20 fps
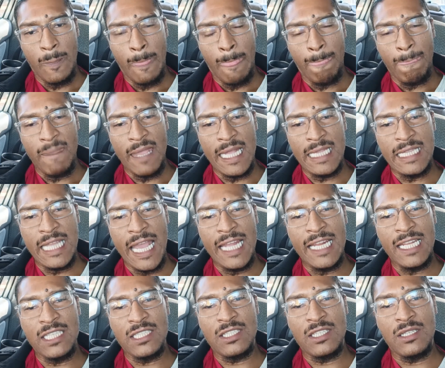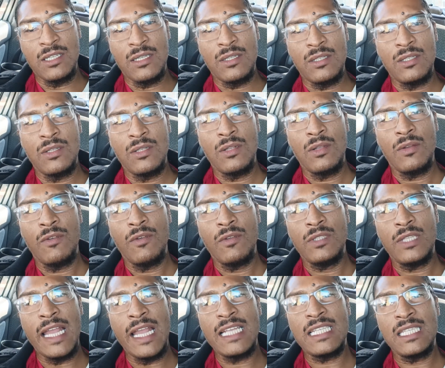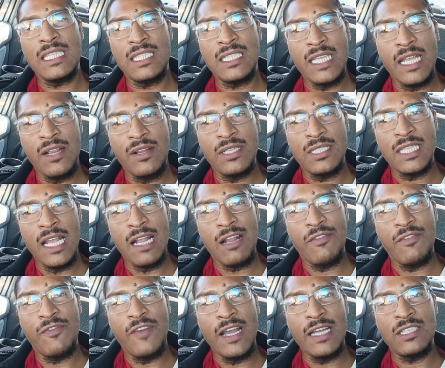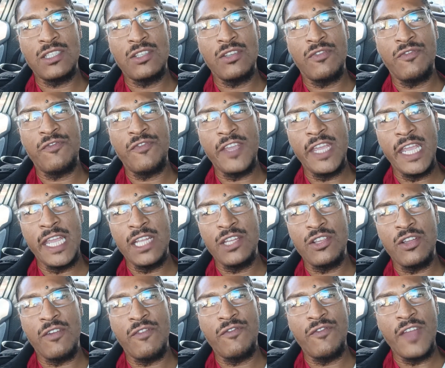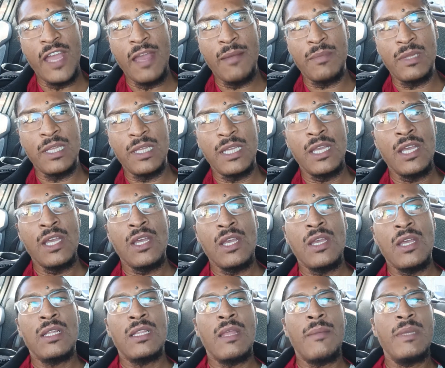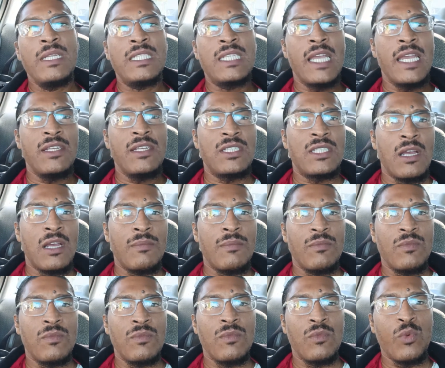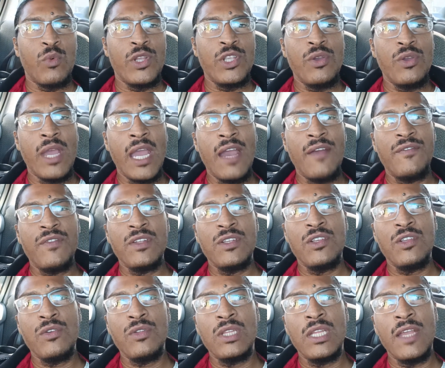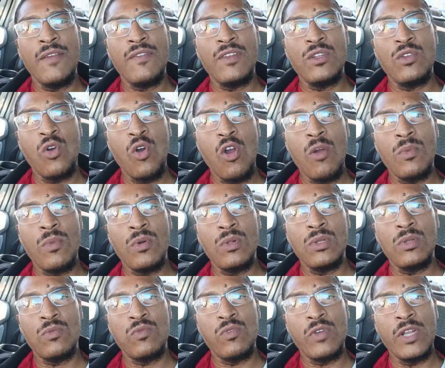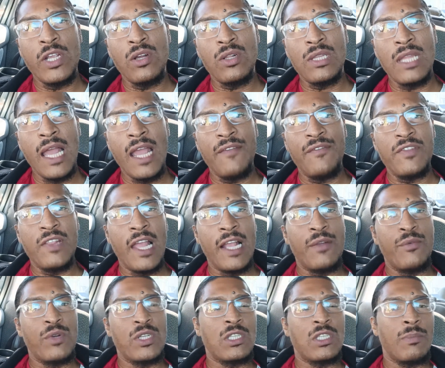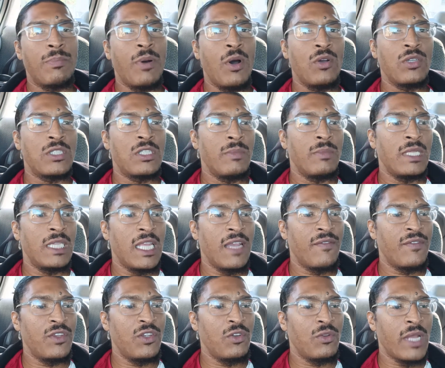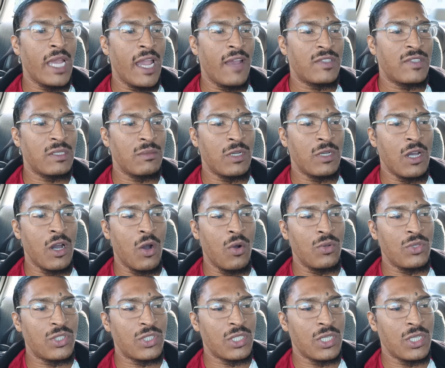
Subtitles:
And that is the necessary sacrifice to feed your family. Let me tell you something. When you're living normal, real life like we're supposed to be living, you'd have some goats,